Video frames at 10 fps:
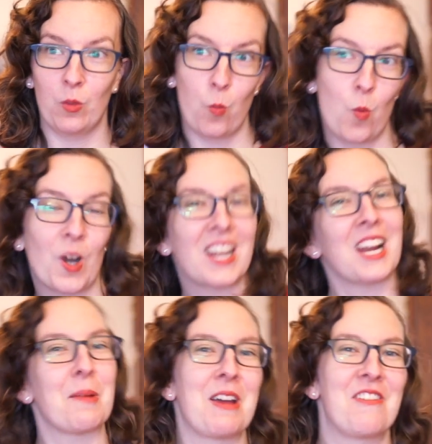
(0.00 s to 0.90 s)
working
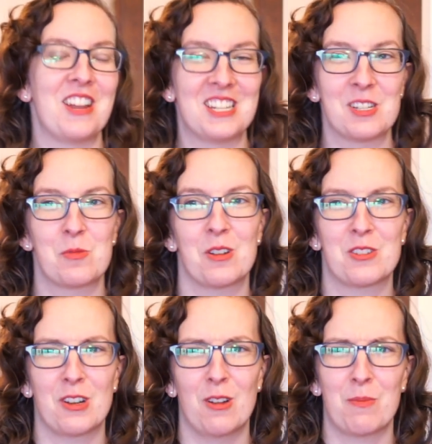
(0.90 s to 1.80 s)
on my vintage
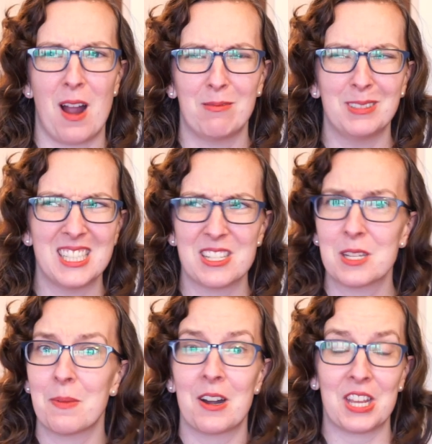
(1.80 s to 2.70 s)
wardrobe probably just
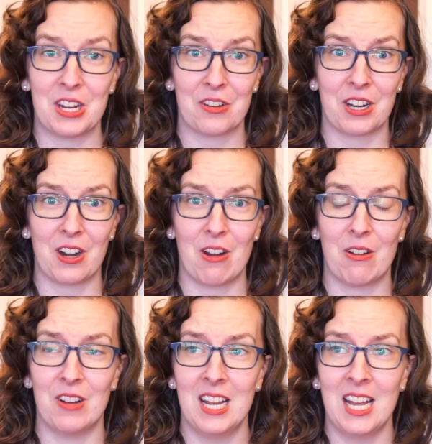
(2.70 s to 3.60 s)
about a year ago,
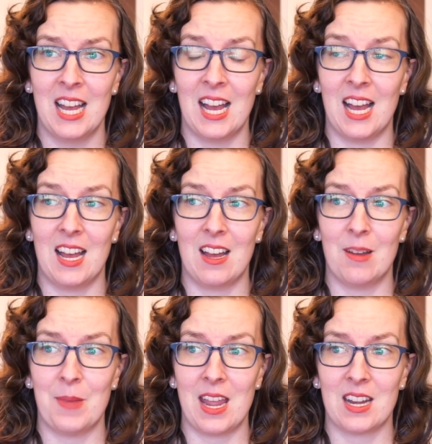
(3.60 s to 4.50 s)
and
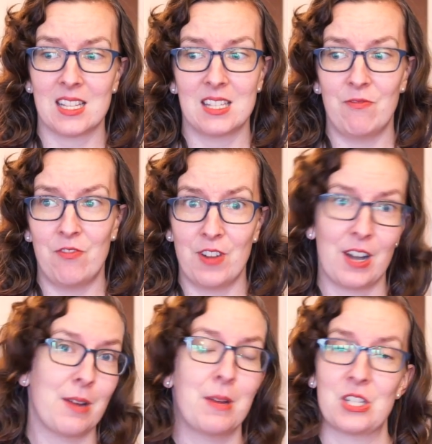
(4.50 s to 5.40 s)
it's very
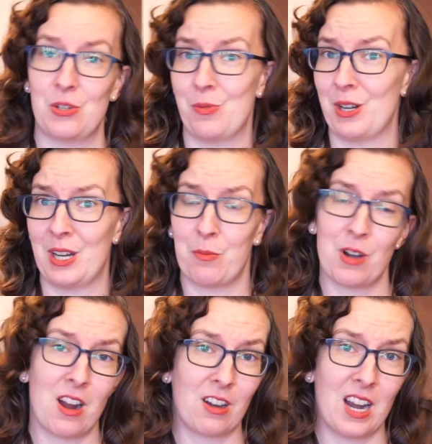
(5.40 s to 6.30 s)
much a work in
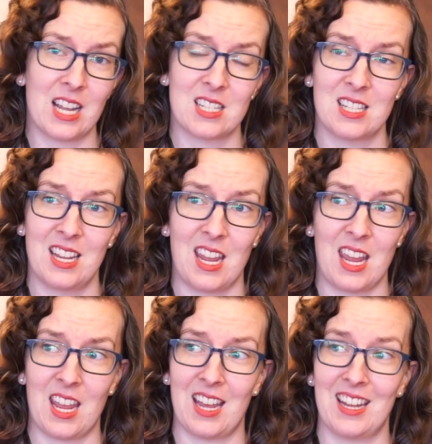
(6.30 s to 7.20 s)
progress
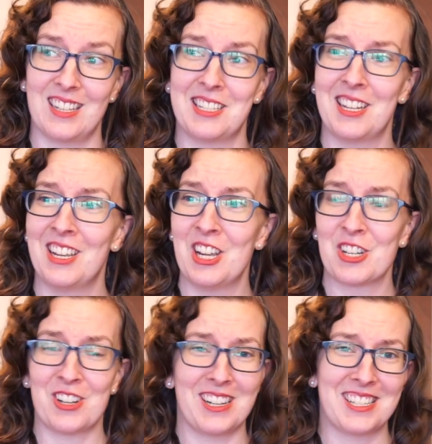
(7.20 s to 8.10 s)
and
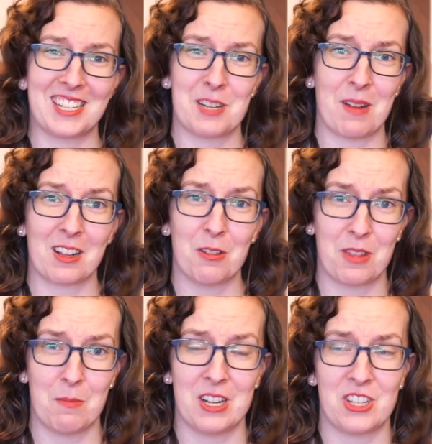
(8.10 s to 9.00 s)
trying to stick to my clothing
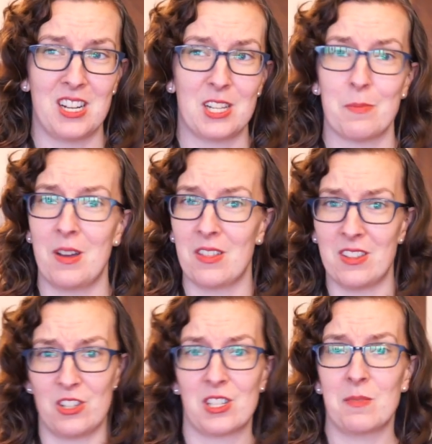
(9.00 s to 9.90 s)
budget each month and
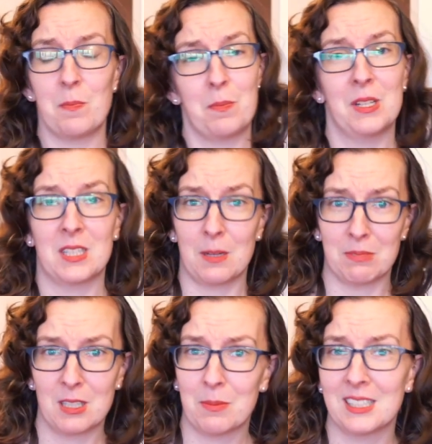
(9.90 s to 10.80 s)
just build it up
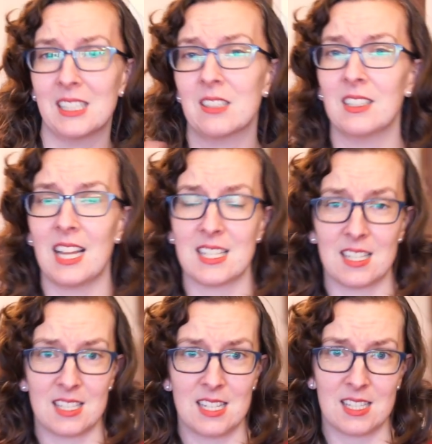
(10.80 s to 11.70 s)
little by little as the
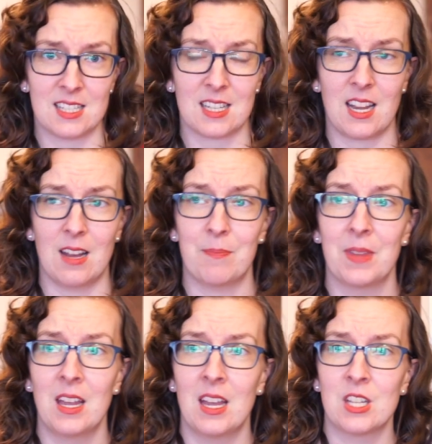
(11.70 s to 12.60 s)
seasons come.
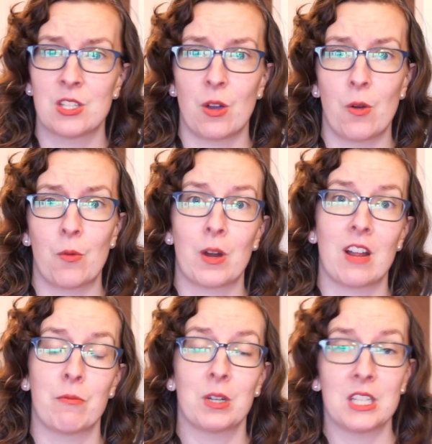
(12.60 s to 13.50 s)
So what
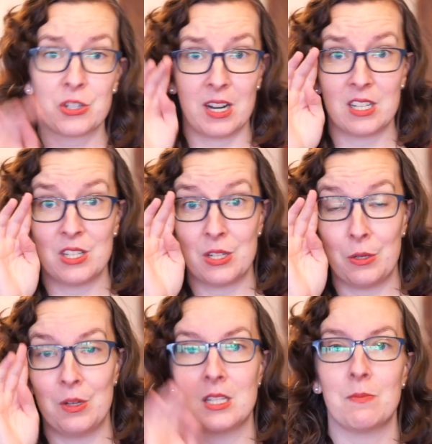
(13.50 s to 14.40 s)
I'm really trying to do
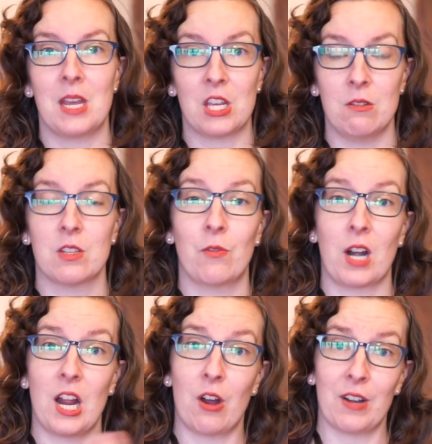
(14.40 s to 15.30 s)
is make use of what I
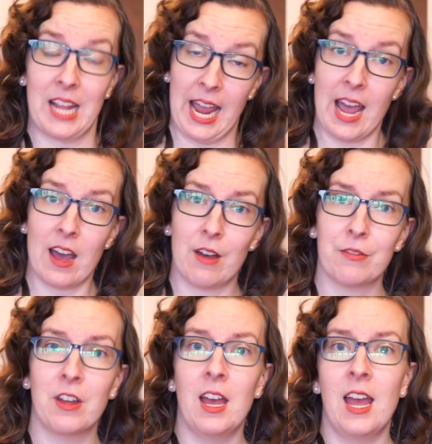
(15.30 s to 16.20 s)
already have
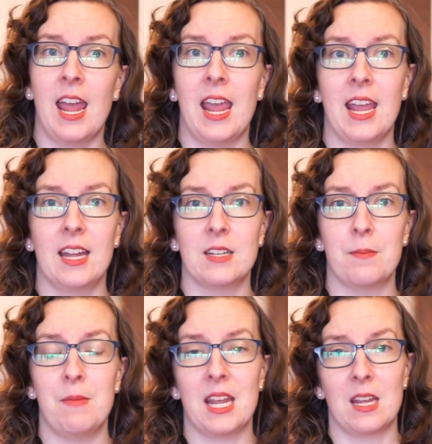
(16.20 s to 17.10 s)
and
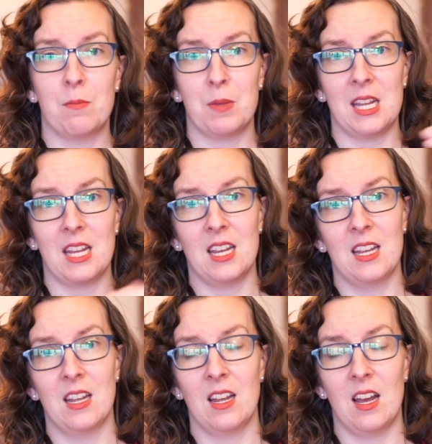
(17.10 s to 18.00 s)
make it be
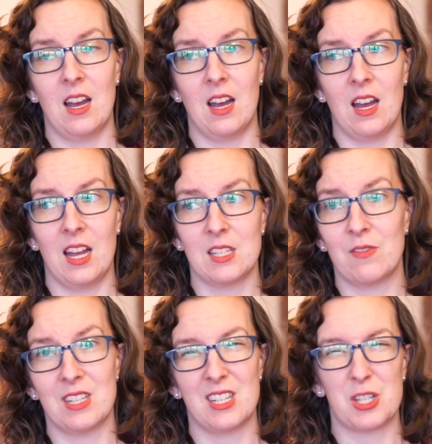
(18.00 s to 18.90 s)
as
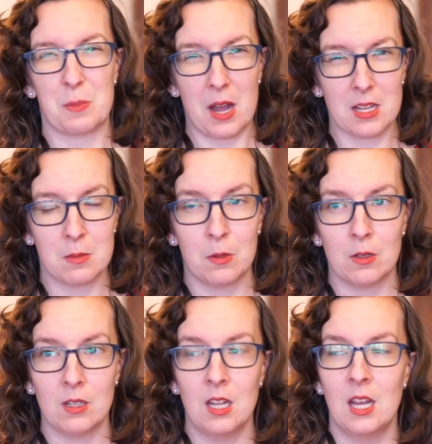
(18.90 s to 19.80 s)
vintage as
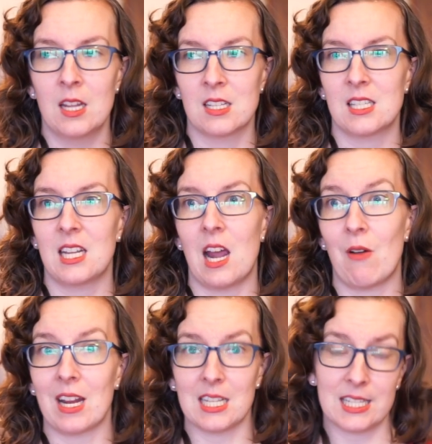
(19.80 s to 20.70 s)
possible to see how I
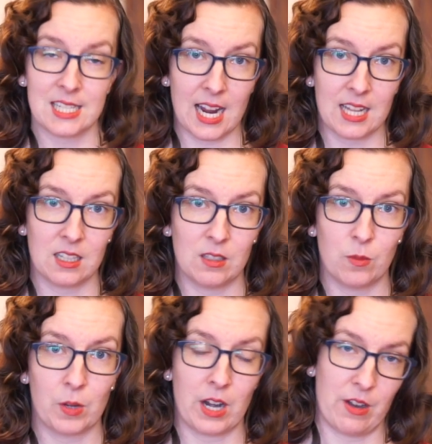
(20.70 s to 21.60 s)
can style
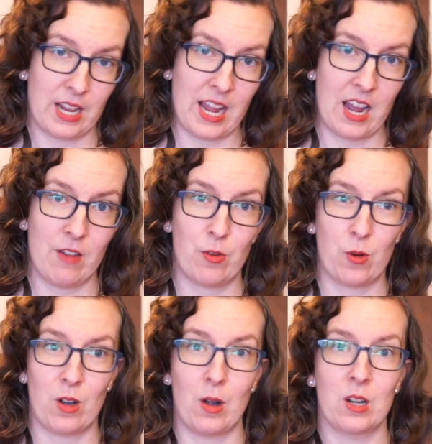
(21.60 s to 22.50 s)
what I already have
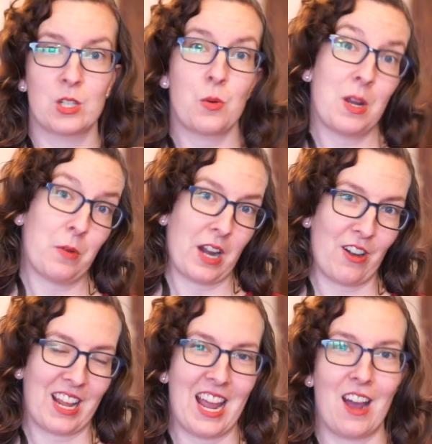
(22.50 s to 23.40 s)
or tweak what I
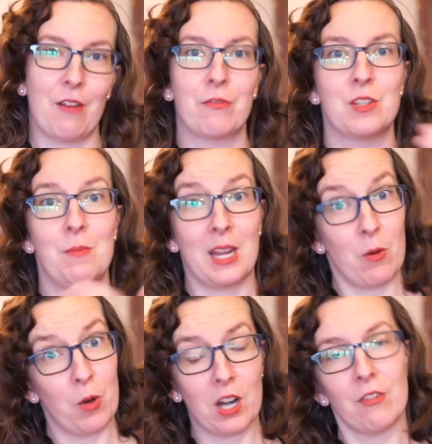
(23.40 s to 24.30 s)
already have to make it
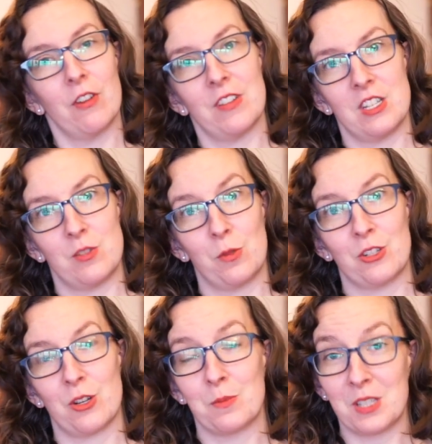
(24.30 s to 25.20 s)
work for vintage
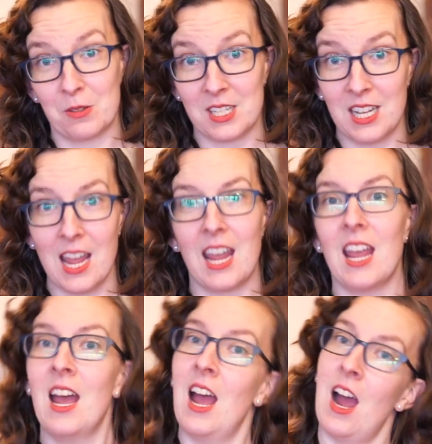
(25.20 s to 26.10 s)
wardrobe. So today
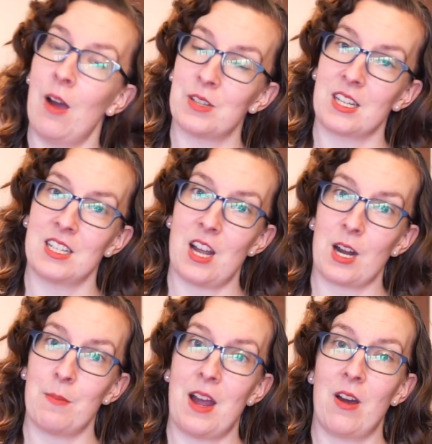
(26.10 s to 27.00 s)
I was going to talk
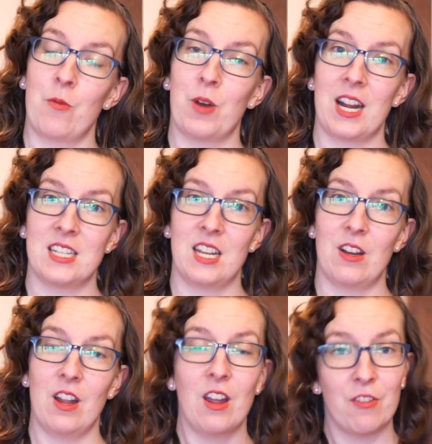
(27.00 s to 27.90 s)
about what I did
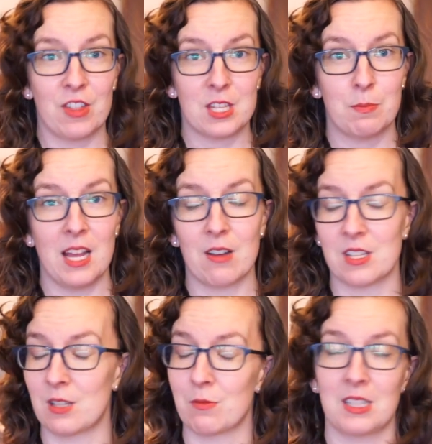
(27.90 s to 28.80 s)
for this blouse.
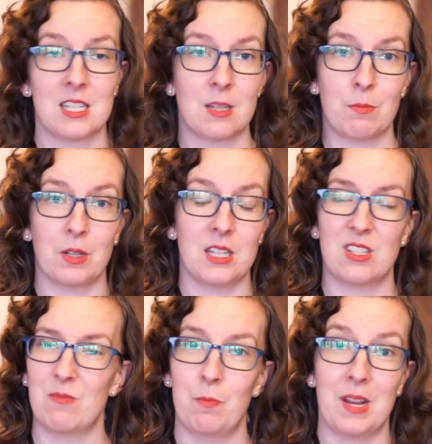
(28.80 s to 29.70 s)
It's really simple. It's
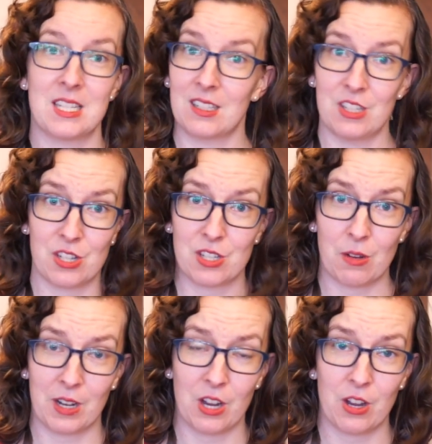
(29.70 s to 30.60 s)
basically just
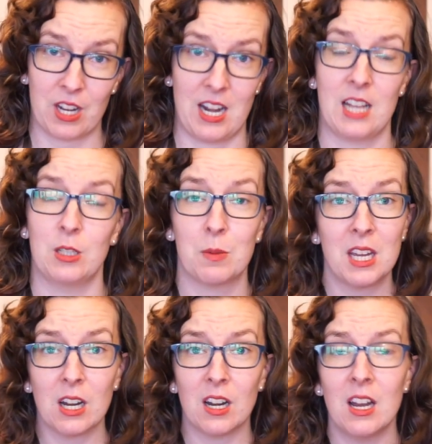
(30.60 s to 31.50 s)
sewing a hook and eye loop
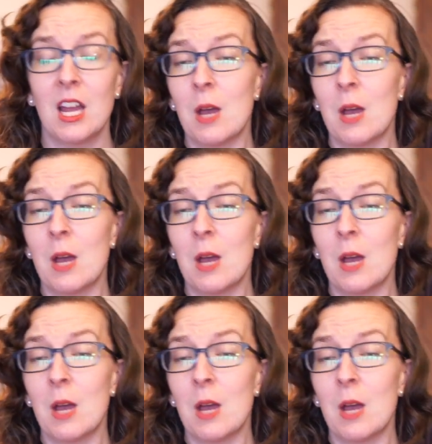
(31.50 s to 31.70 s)
here.